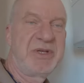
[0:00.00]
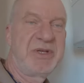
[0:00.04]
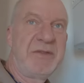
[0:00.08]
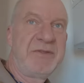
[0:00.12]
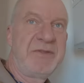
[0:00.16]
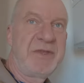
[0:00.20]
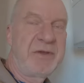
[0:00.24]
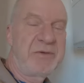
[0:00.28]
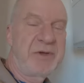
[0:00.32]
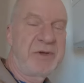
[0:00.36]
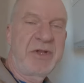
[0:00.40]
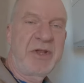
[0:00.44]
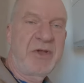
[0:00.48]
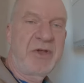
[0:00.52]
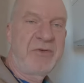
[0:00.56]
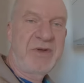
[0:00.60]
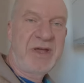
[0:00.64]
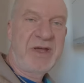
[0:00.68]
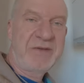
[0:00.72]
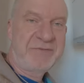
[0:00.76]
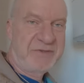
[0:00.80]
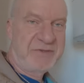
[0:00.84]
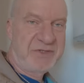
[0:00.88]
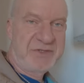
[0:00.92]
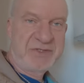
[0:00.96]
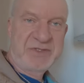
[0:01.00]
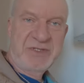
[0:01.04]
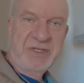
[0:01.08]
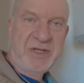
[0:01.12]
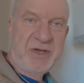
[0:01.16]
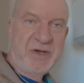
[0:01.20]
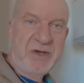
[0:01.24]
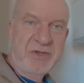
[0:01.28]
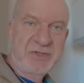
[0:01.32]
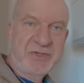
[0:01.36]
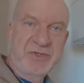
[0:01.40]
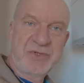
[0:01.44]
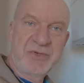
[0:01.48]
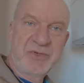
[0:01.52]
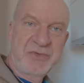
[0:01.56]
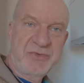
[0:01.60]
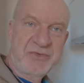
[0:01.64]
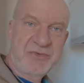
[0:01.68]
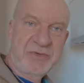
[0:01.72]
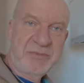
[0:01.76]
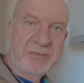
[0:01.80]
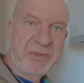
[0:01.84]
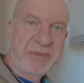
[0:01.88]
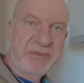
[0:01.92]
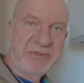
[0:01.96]
there are no rafters that are
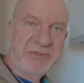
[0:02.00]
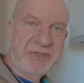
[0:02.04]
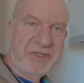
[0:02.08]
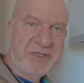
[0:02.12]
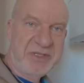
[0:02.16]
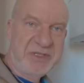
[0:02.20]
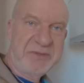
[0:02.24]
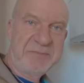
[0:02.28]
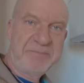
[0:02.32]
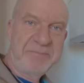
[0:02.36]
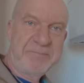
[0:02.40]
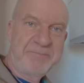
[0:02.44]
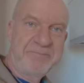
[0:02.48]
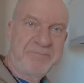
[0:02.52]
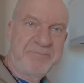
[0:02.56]
200 mil deep